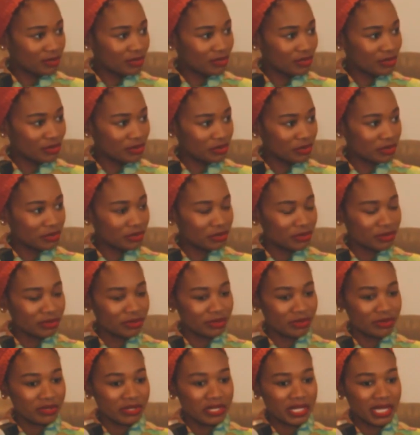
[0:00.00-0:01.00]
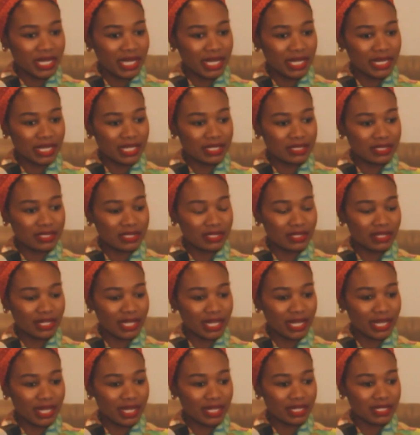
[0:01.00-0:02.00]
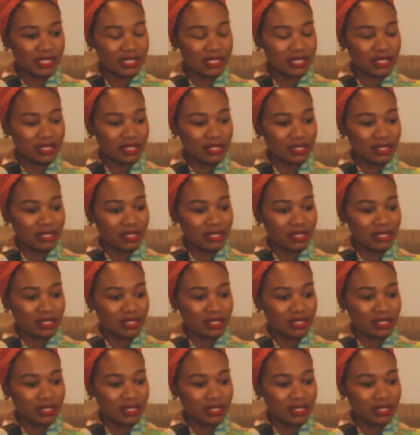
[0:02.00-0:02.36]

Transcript: you know, and I still had